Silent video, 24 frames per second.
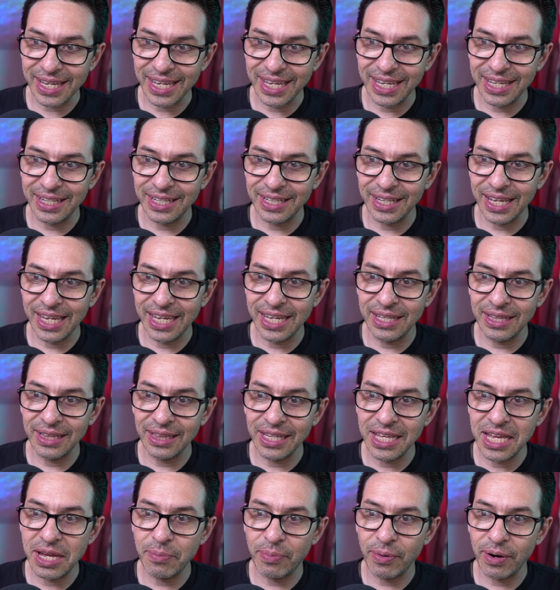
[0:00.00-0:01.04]
in in
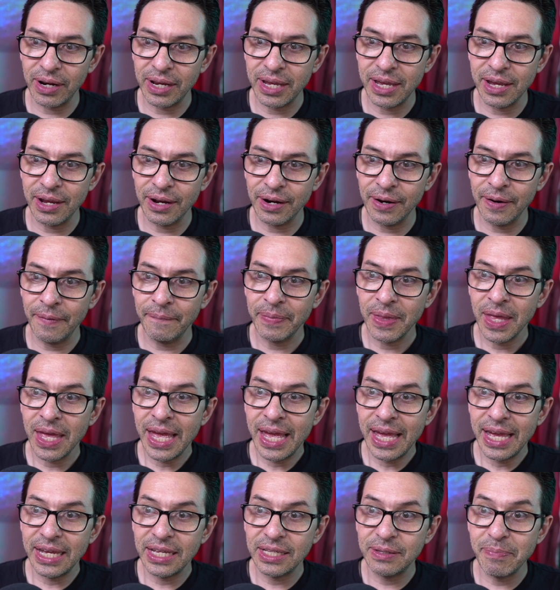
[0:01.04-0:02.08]
Libra here
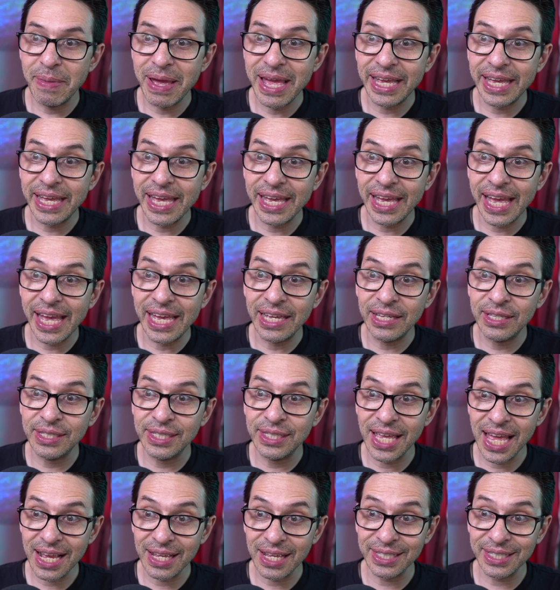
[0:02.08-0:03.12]
is making a
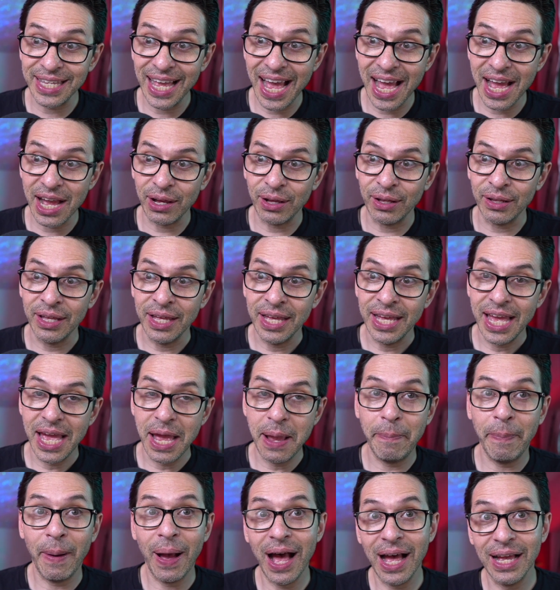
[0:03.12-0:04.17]
sextile, a
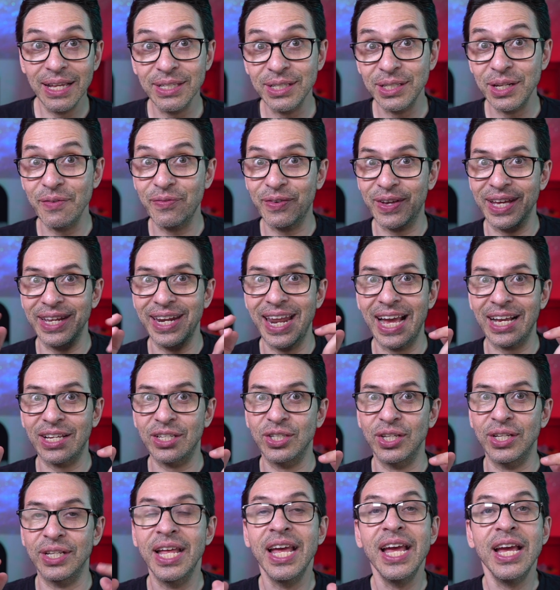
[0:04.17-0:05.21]
positive
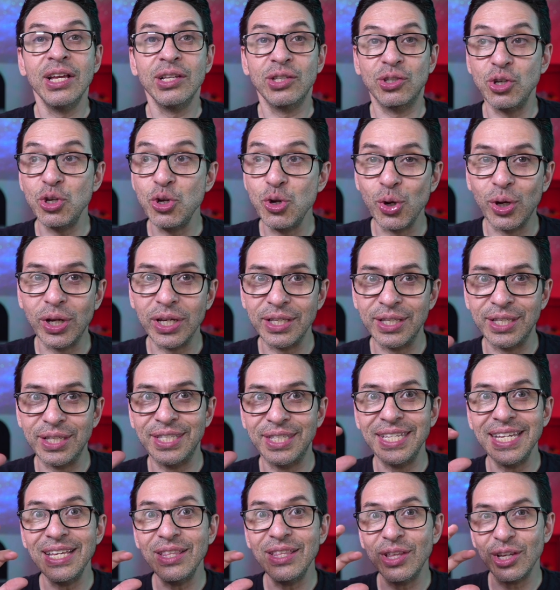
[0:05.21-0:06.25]
connection. So you could
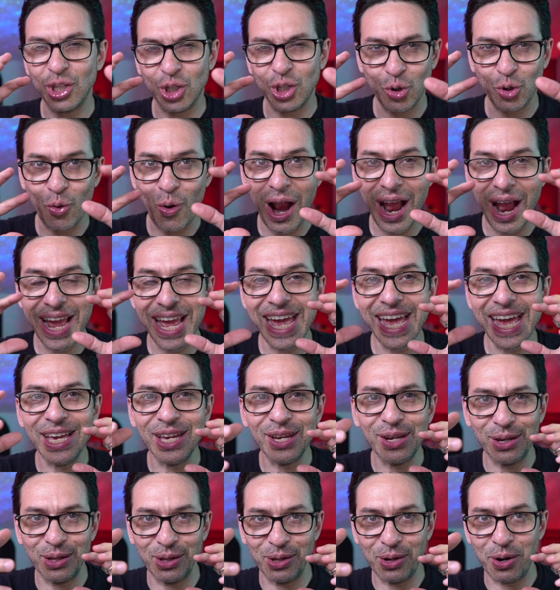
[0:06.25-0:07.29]
see the
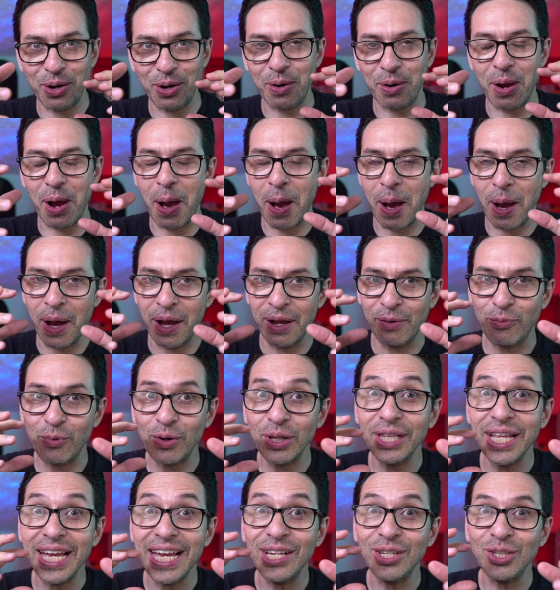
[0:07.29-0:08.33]
triangular uh, uh,
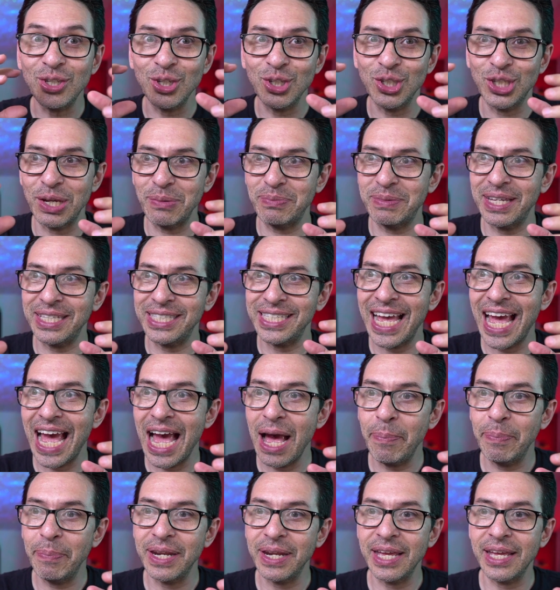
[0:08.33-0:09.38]
relationship that's
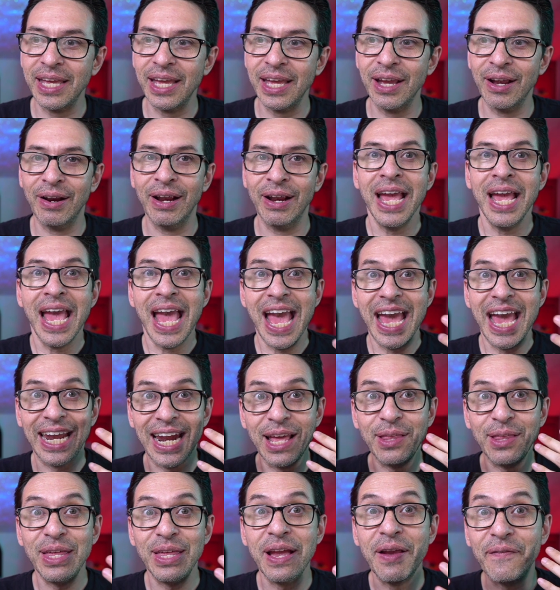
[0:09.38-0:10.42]
happening here. And I
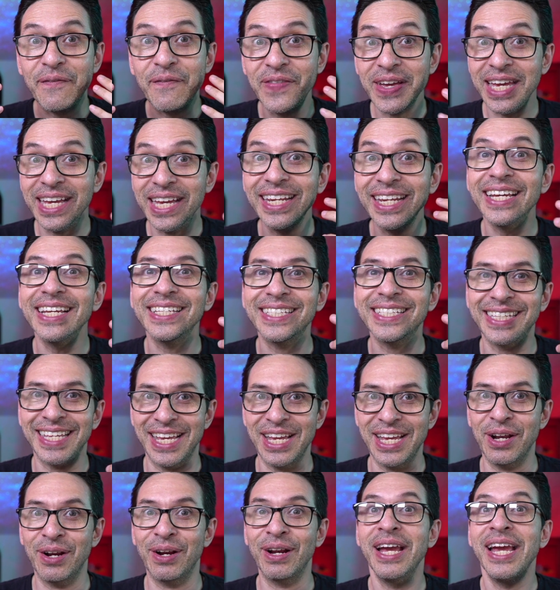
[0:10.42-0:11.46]
think Venus
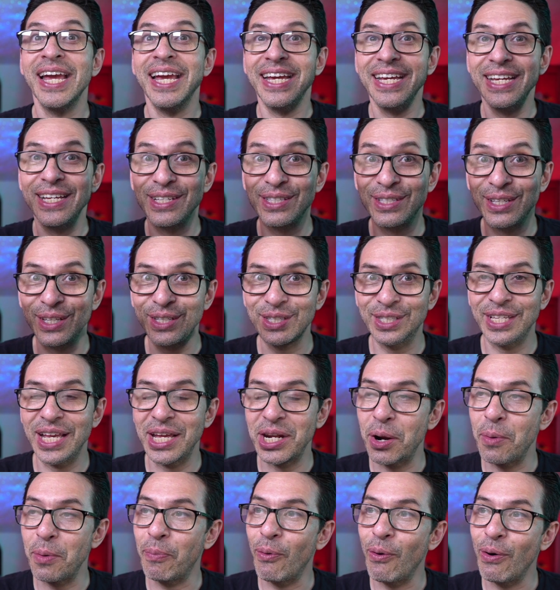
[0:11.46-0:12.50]
here is the
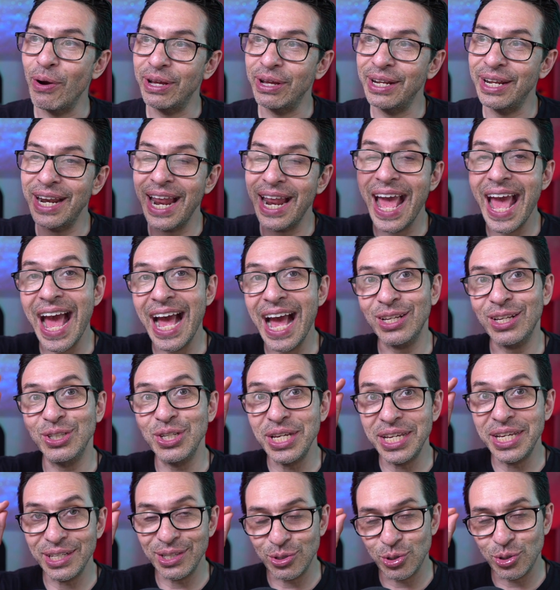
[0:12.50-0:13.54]
center point and actually
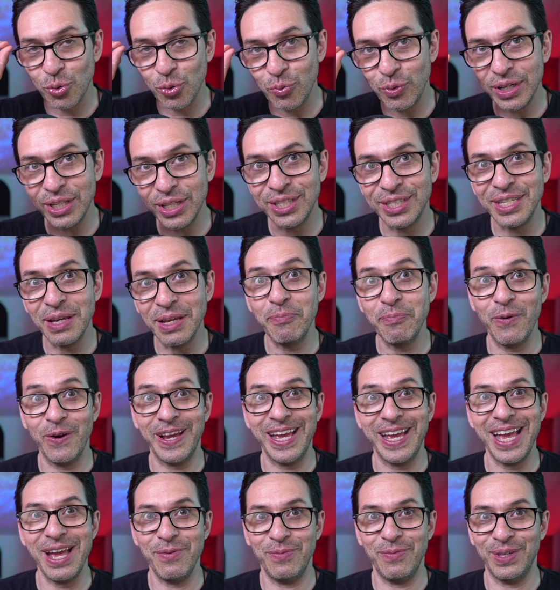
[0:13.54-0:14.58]
gets to
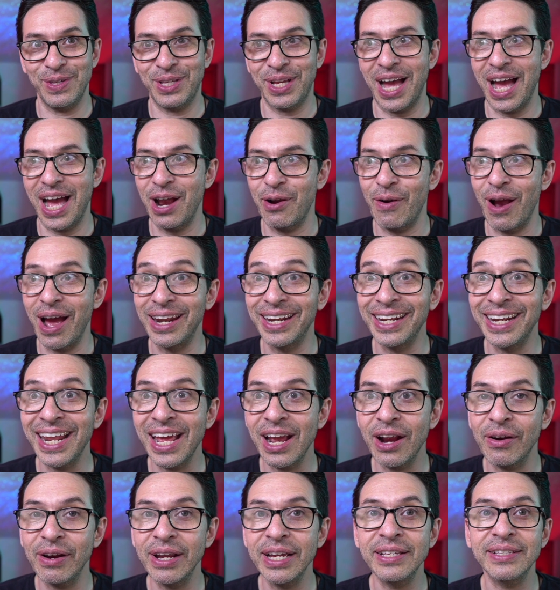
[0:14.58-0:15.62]
reciprocate with Chiron and
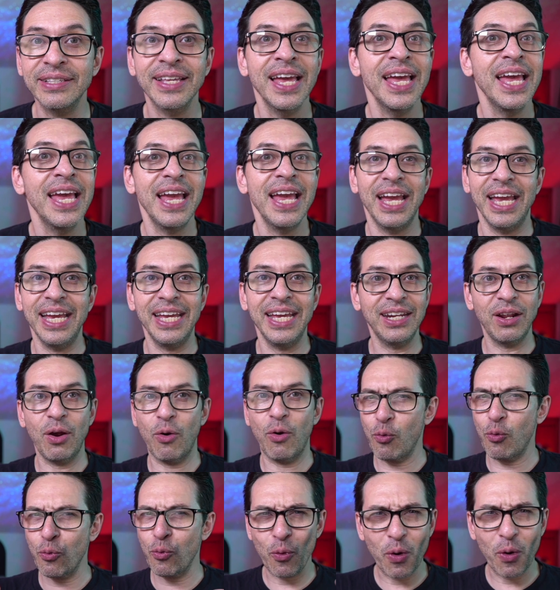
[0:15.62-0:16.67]
Aries in a
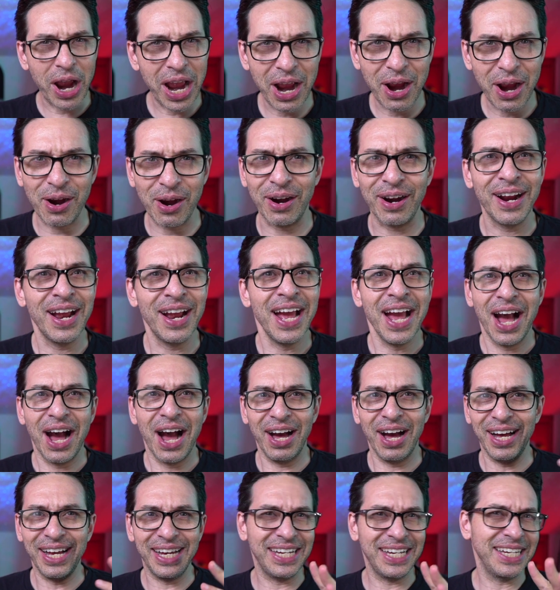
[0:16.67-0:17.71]
rare,
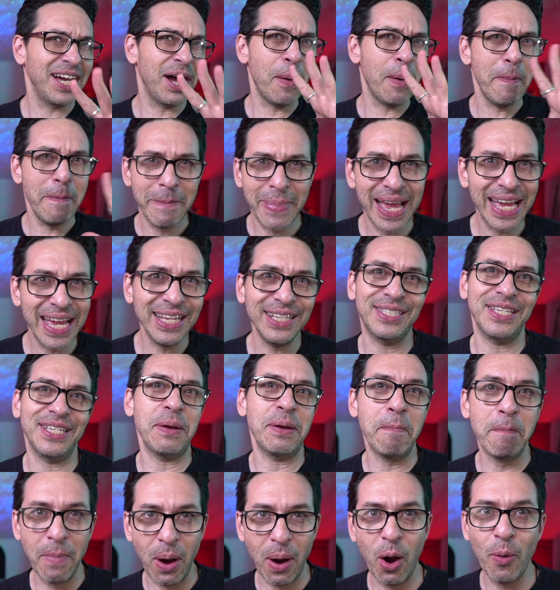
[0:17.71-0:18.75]
uh,
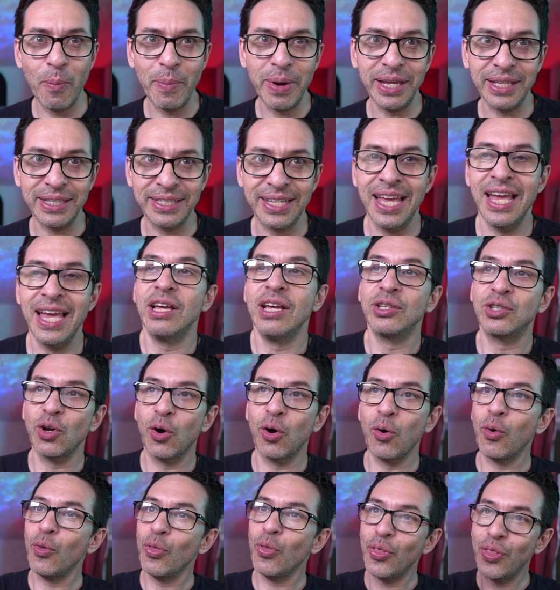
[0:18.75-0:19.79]
amazing moment.
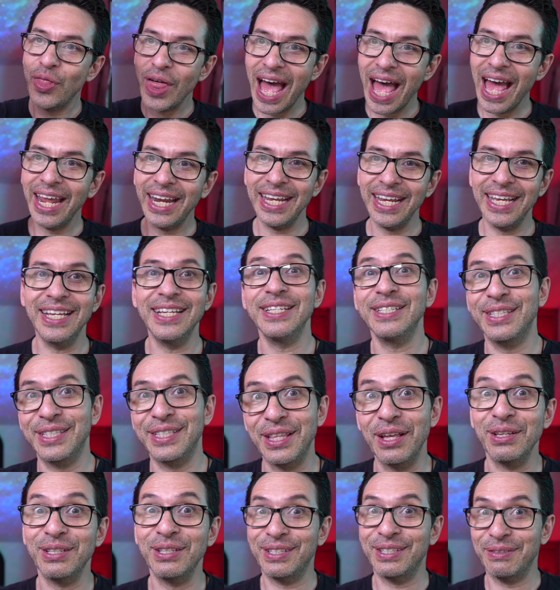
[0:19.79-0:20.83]
So that is
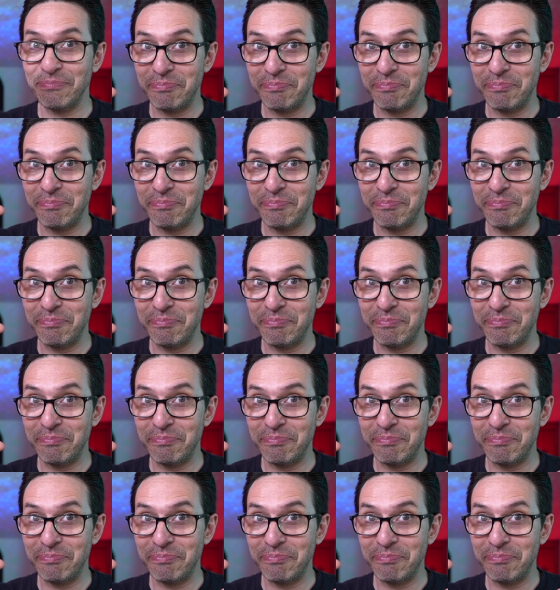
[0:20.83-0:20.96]
the